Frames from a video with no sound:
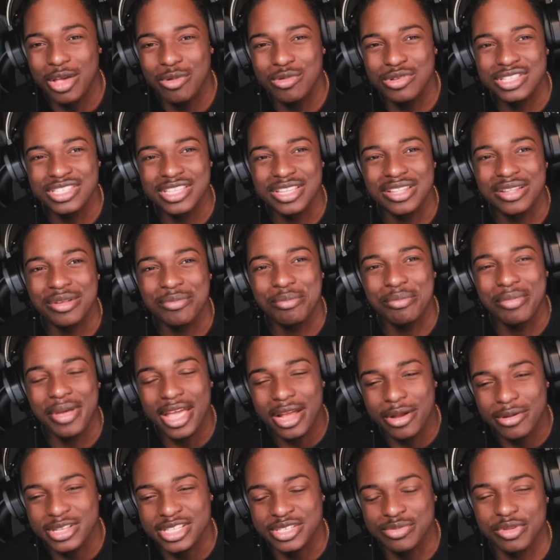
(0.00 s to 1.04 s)
It was an
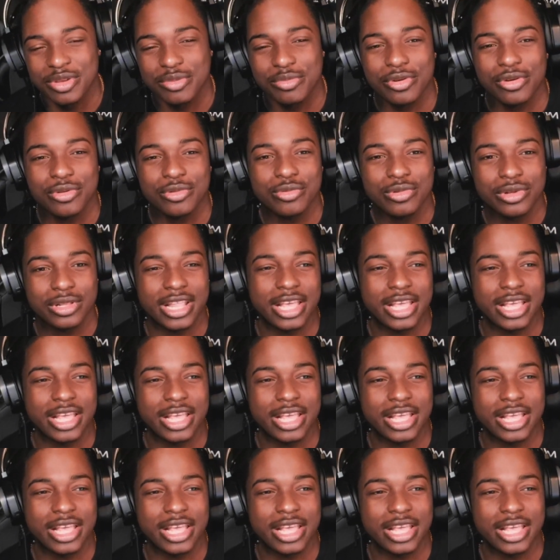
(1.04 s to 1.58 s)
embarrassment, bro.